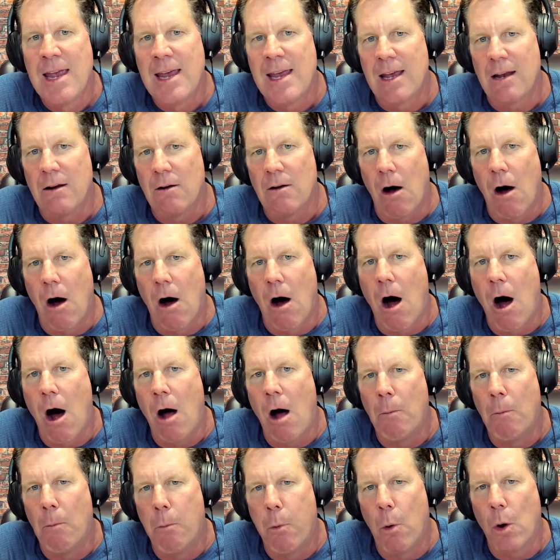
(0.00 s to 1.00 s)
It
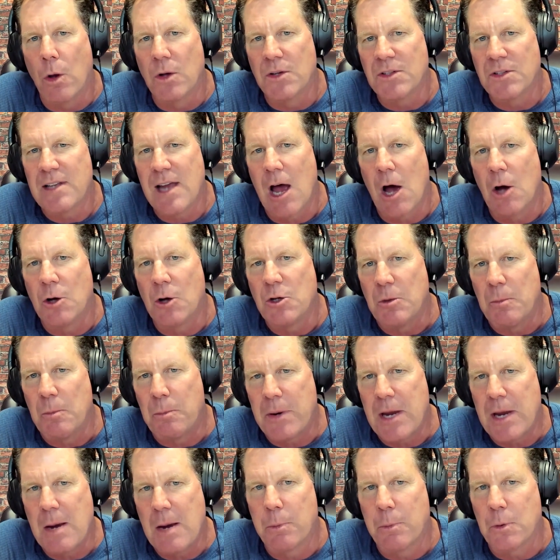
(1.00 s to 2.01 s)
all boils down to
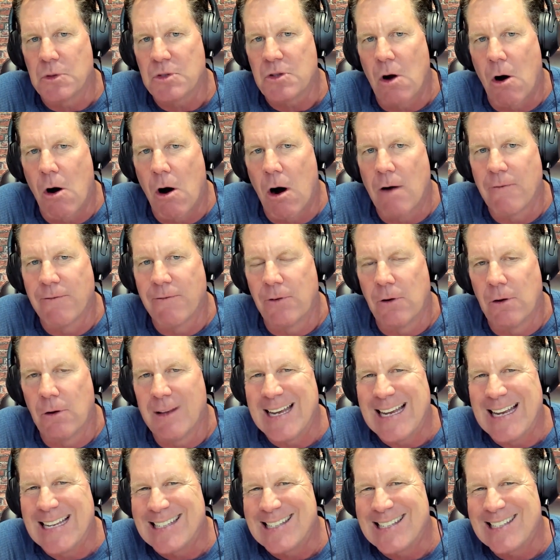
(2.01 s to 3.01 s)
people's harmful
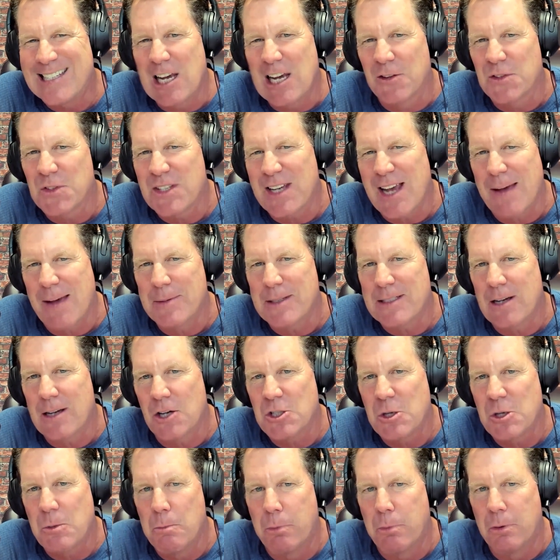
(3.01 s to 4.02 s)
and self
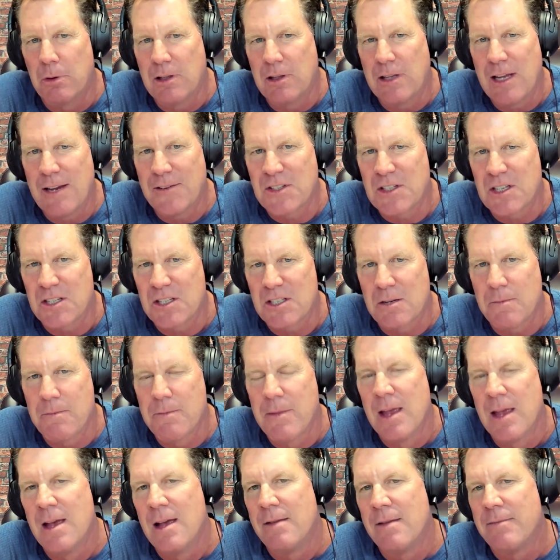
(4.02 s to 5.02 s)
sabotaging belief system